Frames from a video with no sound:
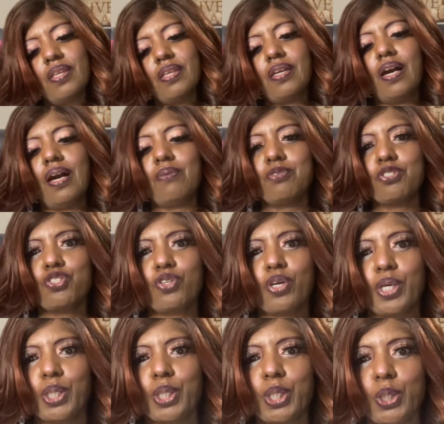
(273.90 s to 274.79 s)
I was
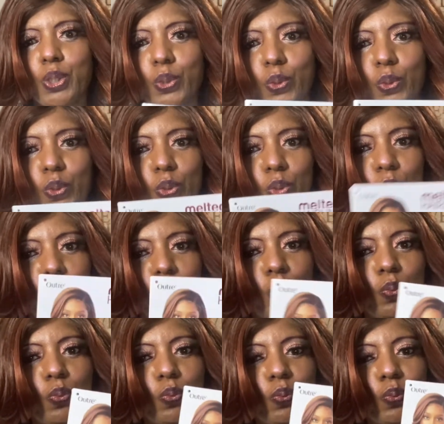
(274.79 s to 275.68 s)
trying to get her
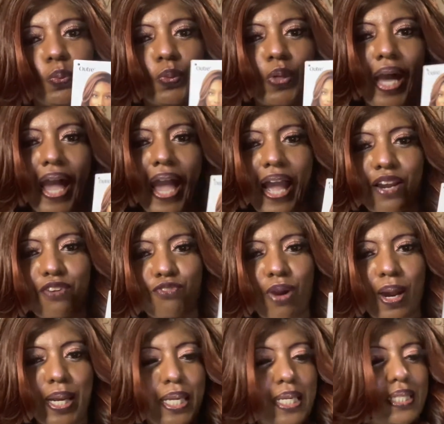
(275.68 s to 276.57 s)
to act
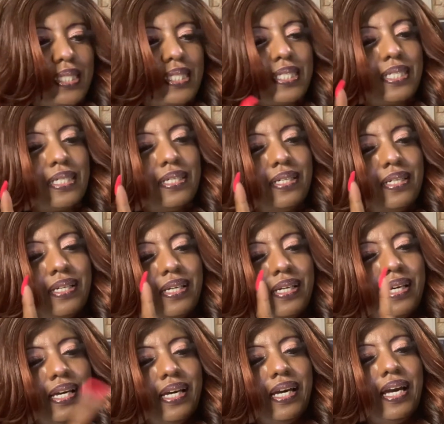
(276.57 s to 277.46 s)
right
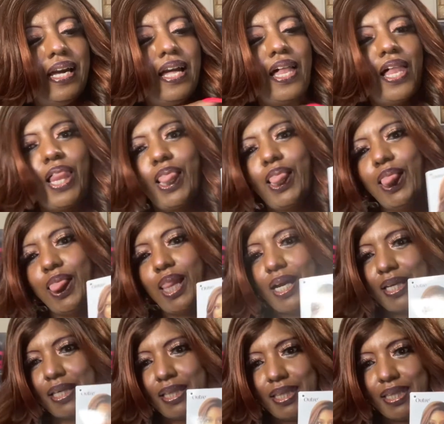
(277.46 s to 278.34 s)

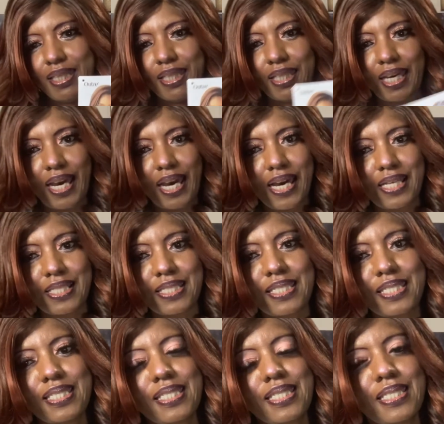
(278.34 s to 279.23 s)
like
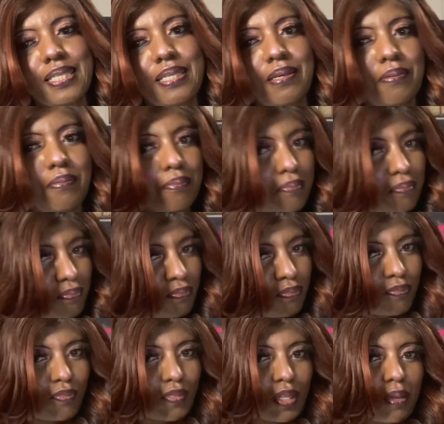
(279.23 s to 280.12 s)
that,
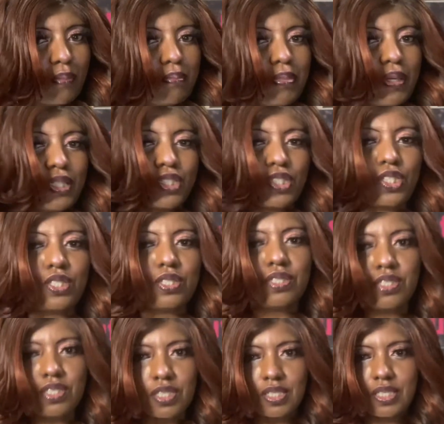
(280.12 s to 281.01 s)
but
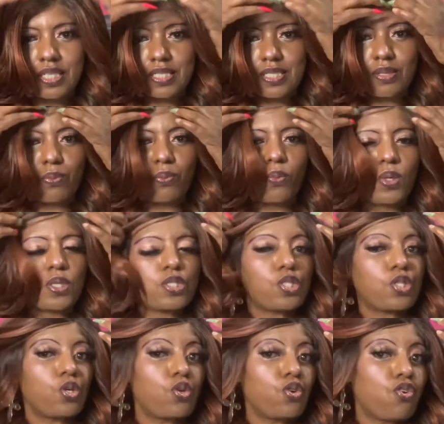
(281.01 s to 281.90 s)
she doesn't want
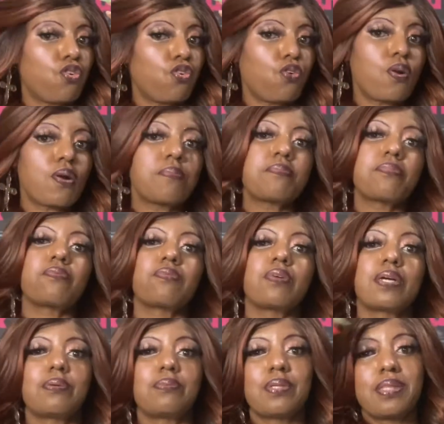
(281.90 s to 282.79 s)
to
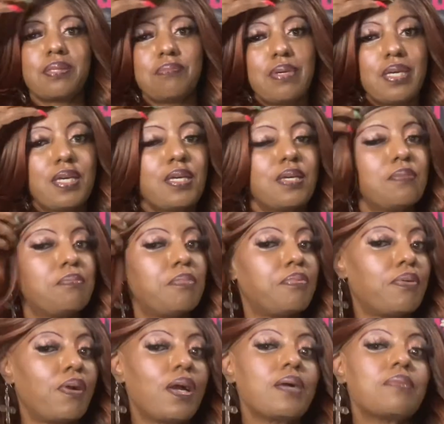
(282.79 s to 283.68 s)
cooperate with me.
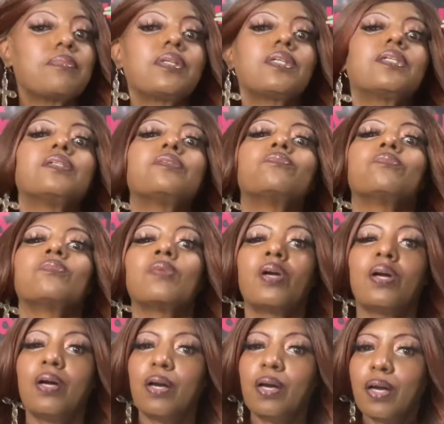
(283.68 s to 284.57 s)
Probably
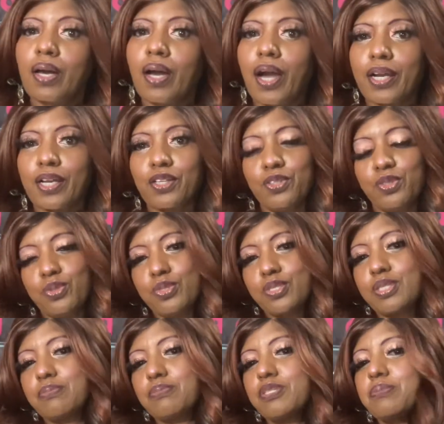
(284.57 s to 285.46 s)
I can use
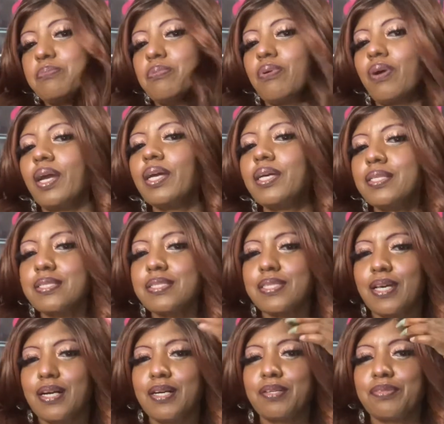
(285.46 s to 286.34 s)
some spray and
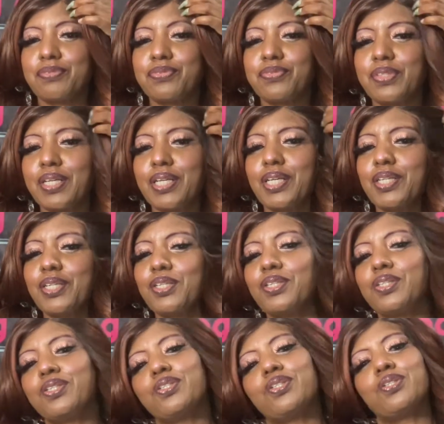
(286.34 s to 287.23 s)
stuff to get her
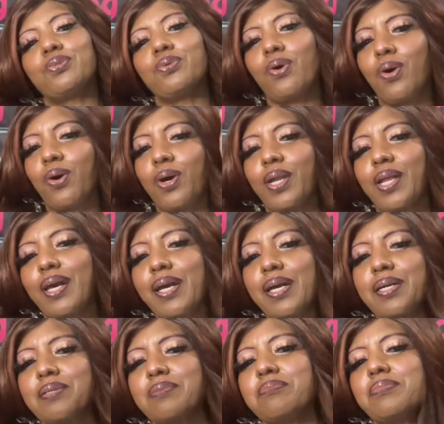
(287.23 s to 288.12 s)
to do all
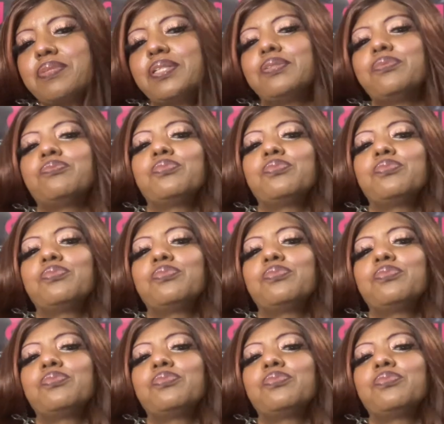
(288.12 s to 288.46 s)
that, but